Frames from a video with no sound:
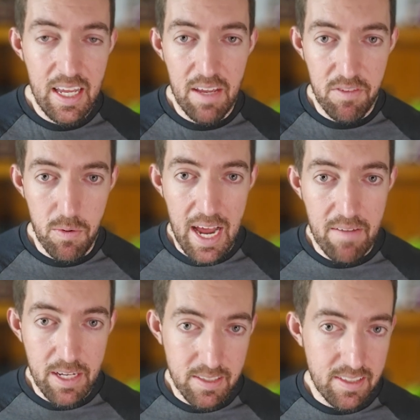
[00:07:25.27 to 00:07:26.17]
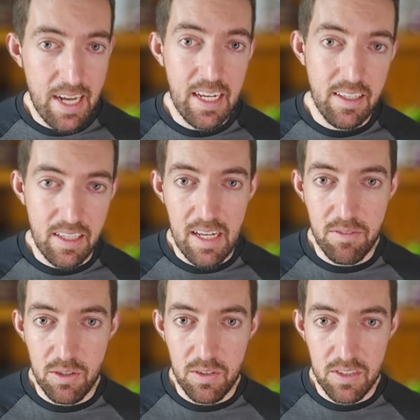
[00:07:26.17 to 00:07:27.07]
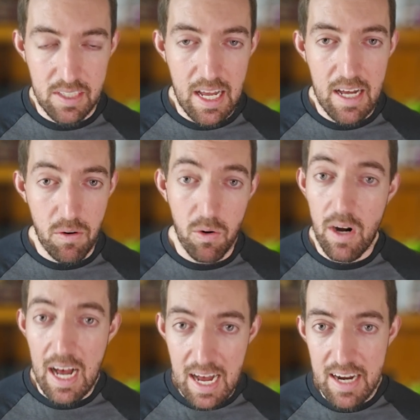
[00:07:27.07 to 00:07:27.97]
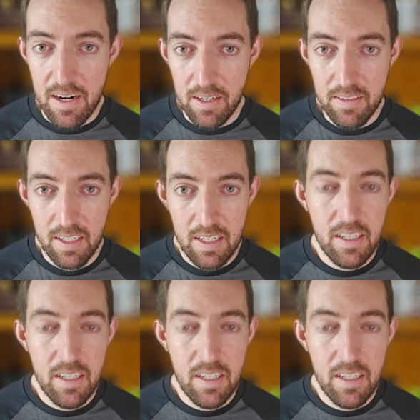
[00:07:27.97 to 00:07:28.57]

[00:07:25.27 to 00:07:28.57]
if you have a second level slot or higher,